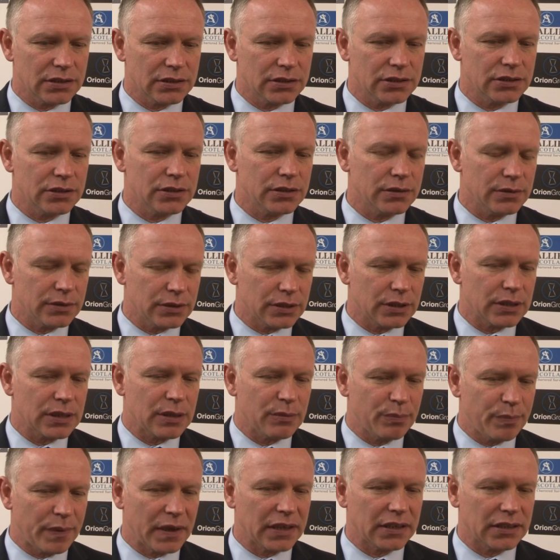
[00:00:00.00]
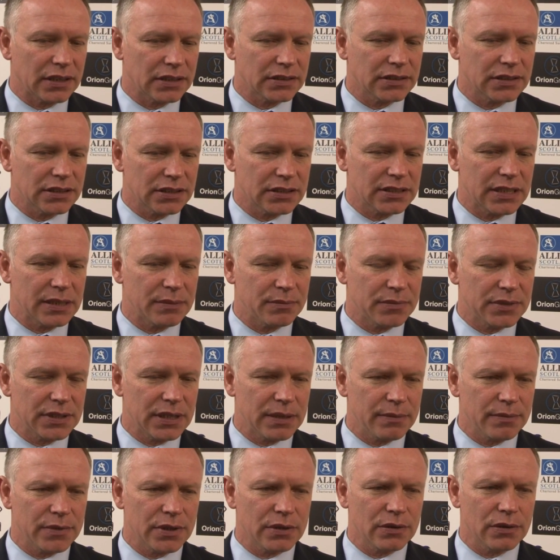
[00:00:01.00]
You can pick the same
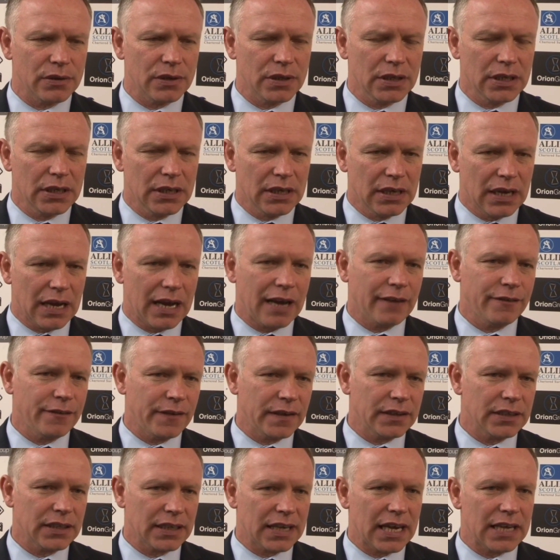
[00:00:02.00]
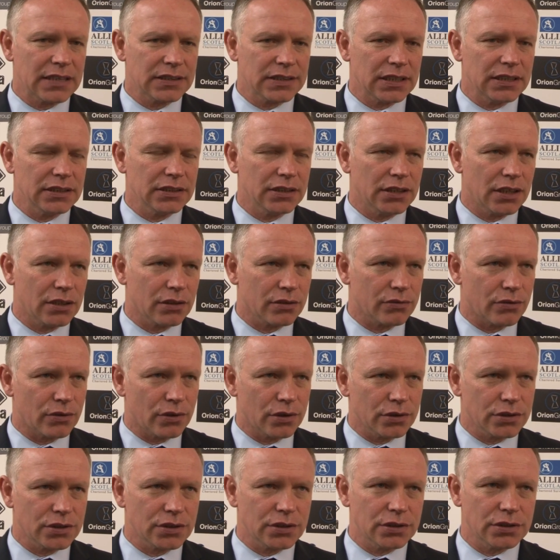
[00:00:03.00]
team. I think the guys like Nick
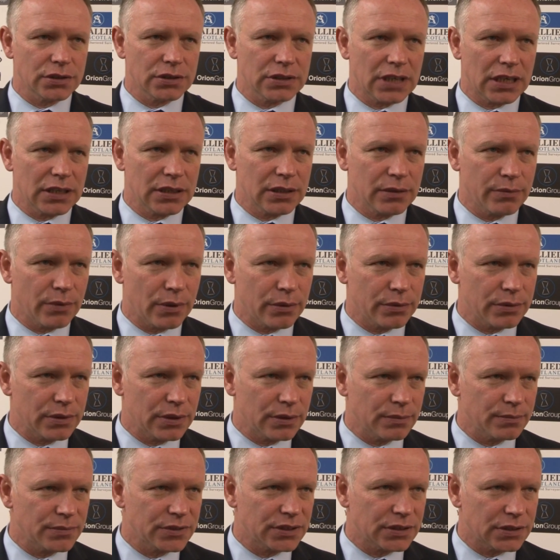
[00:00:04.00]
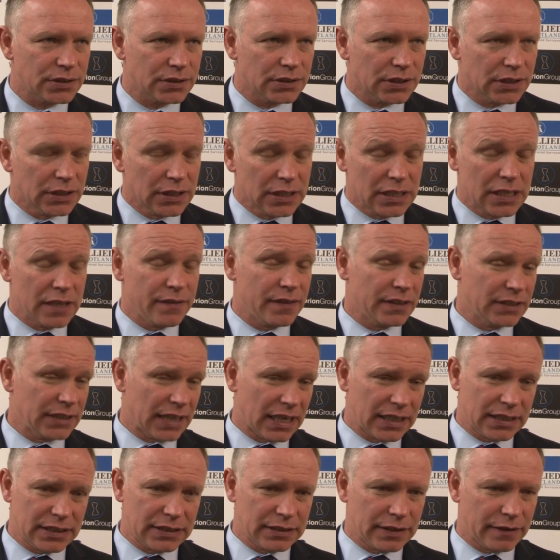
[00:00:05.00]
Ross and Danny Williams and even
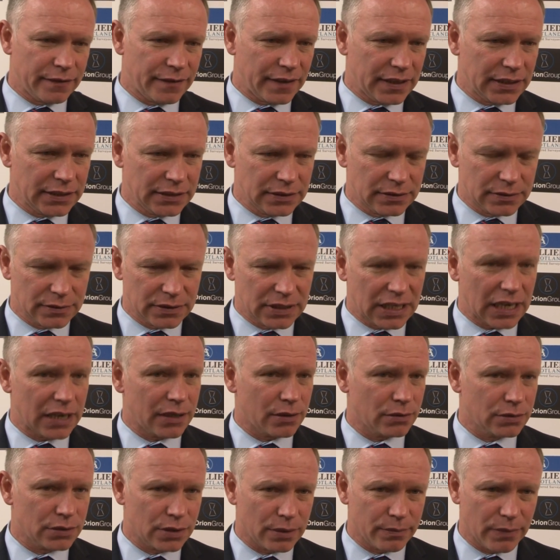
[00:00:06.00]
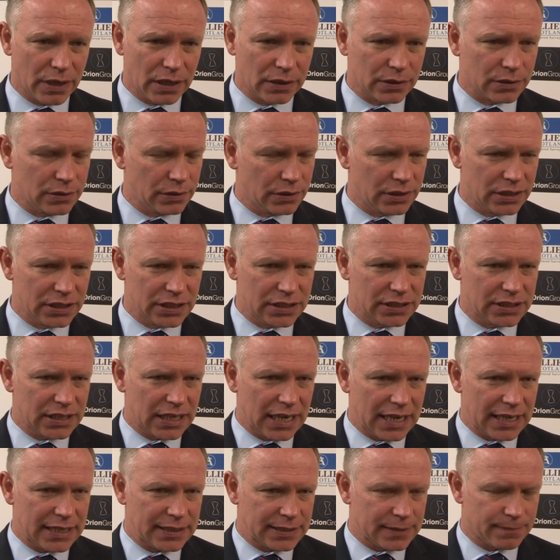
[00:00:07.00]
Danny Devine, Carol Tremarco, these
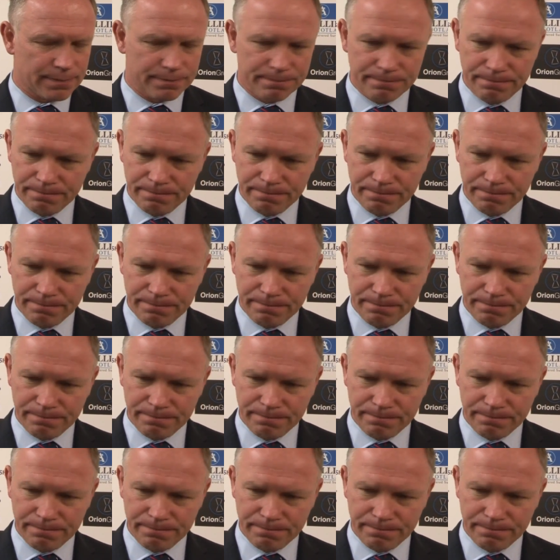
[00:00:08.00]
guys